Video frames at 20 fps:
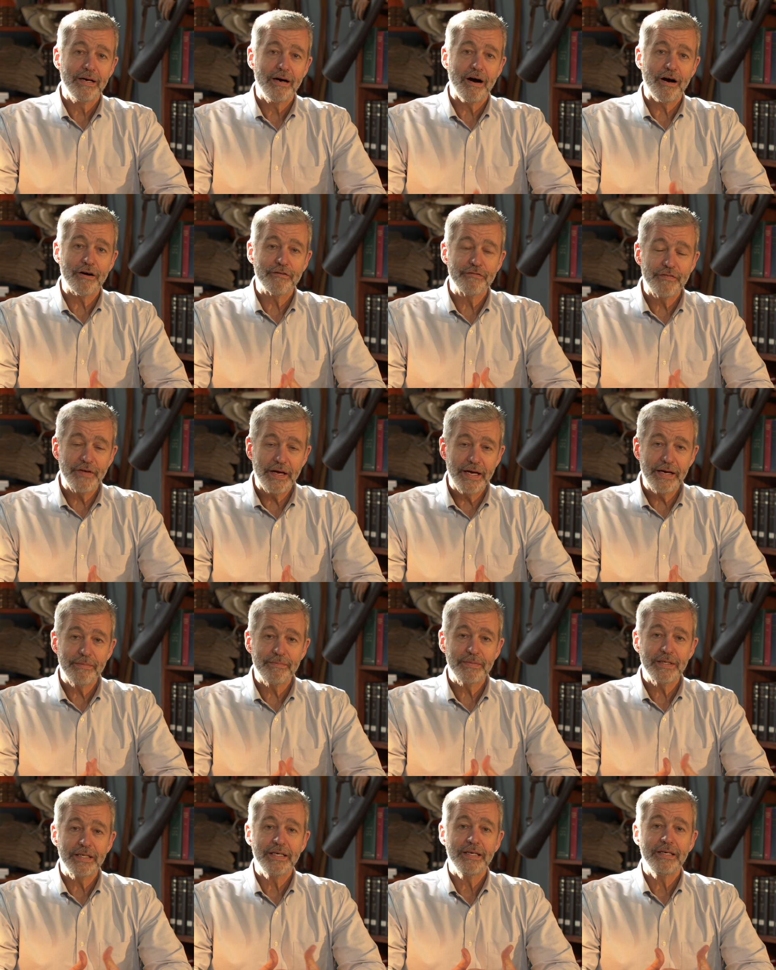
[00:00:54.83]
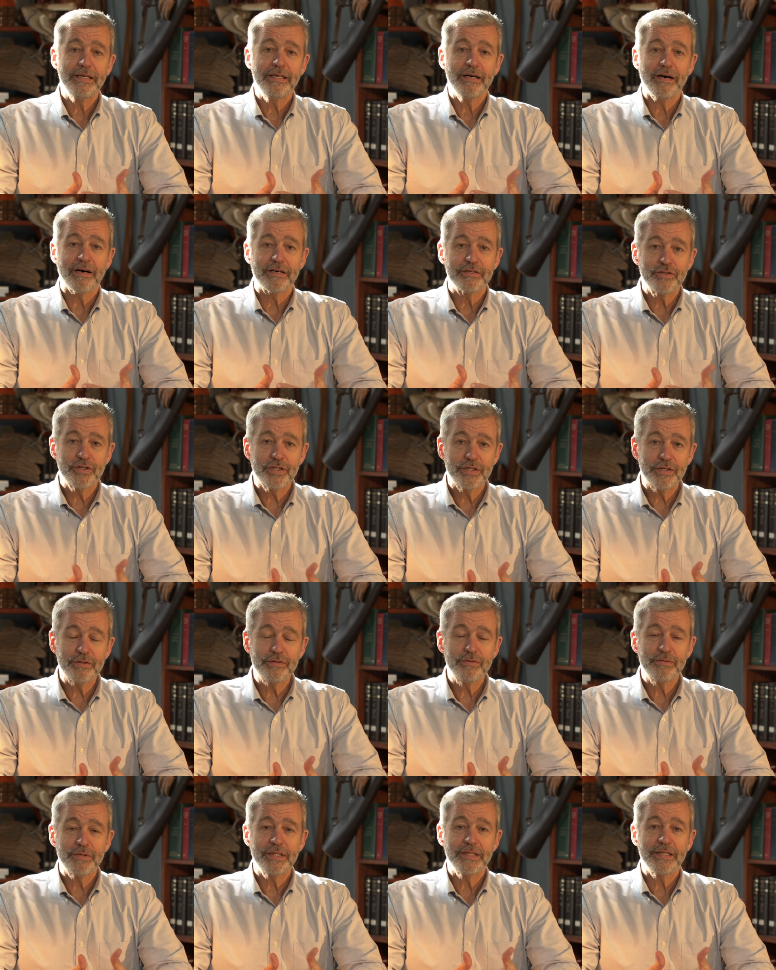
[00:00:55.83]
our family, our
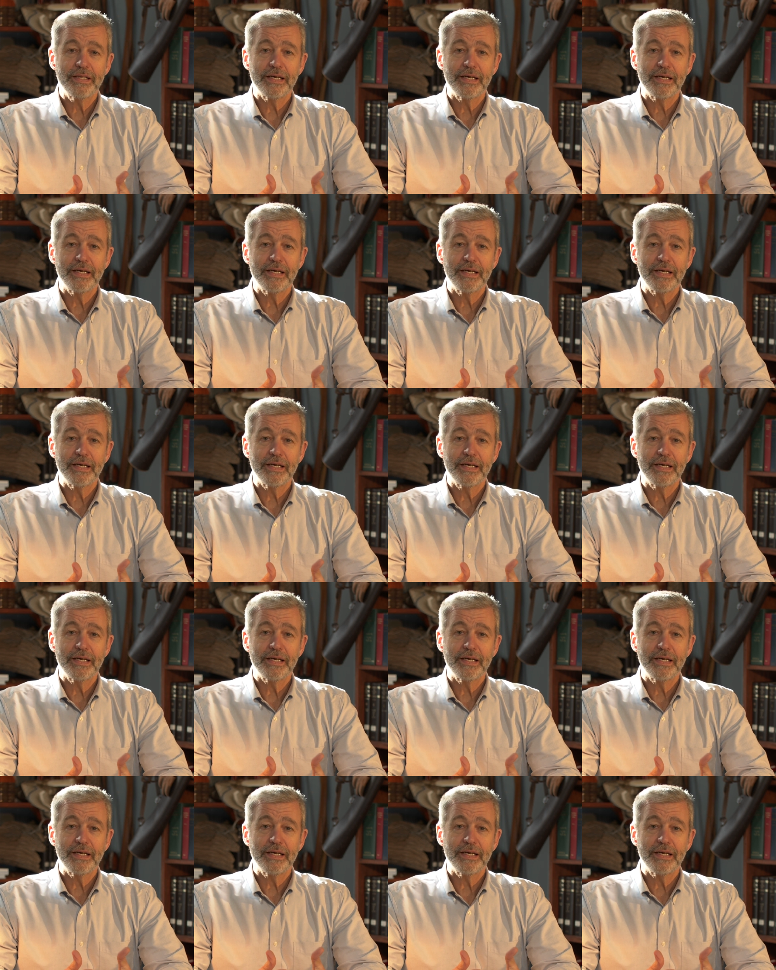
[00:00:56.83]
children.